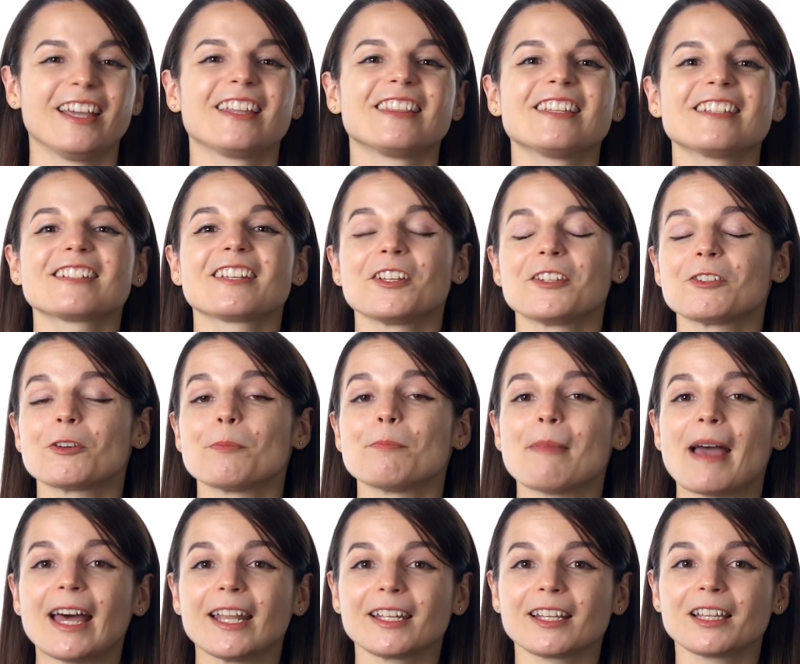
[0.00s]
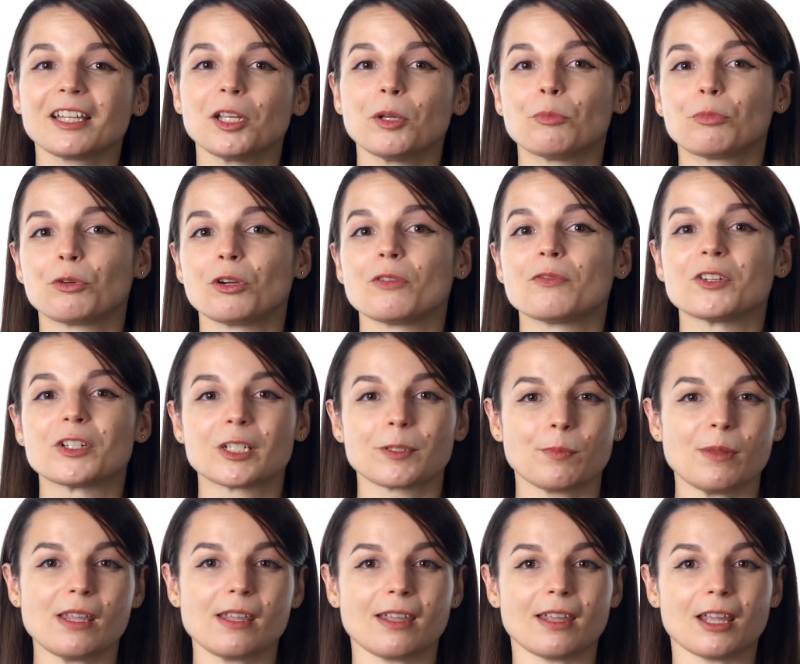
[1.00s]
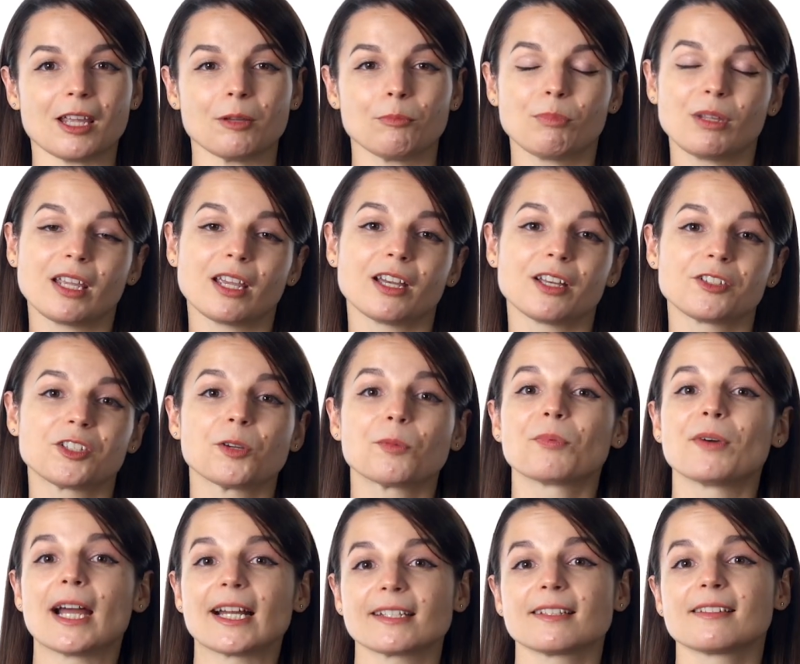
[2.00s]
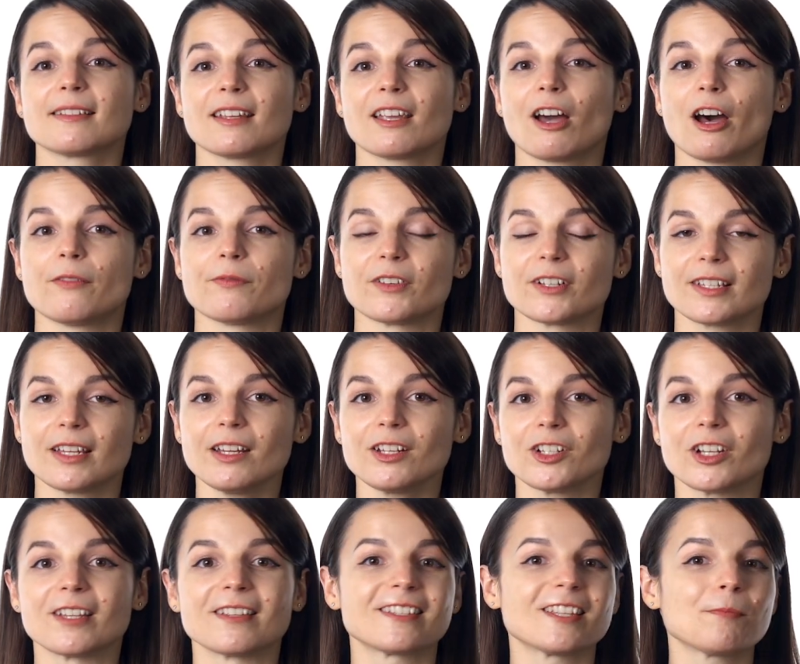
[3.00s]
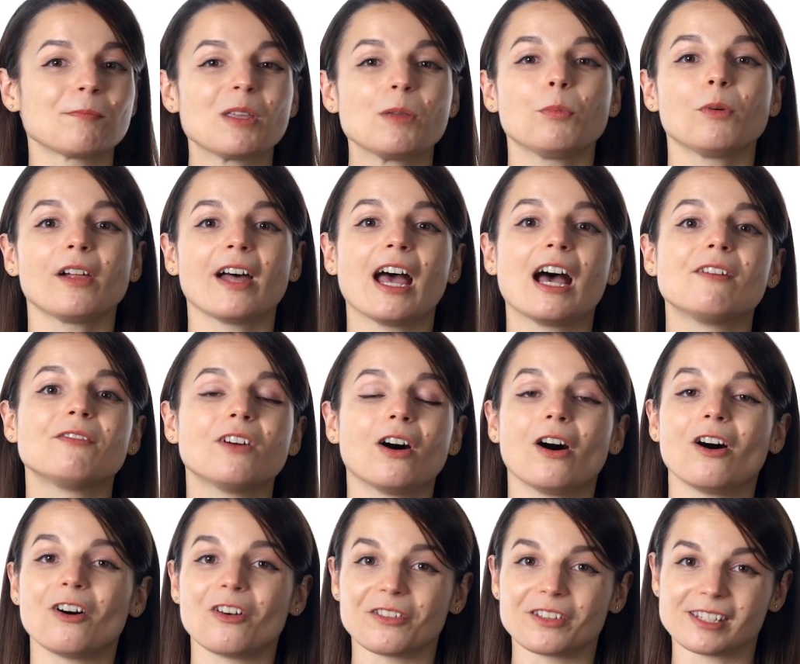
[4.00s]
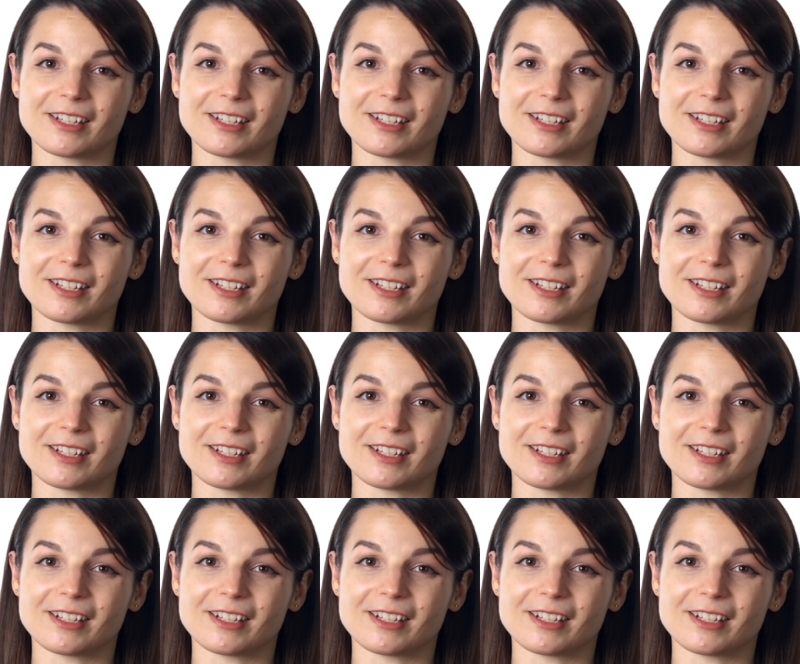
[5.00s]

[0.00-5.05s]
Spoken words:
This can dramatically improve your speaking because you're practicing conversations that people have all the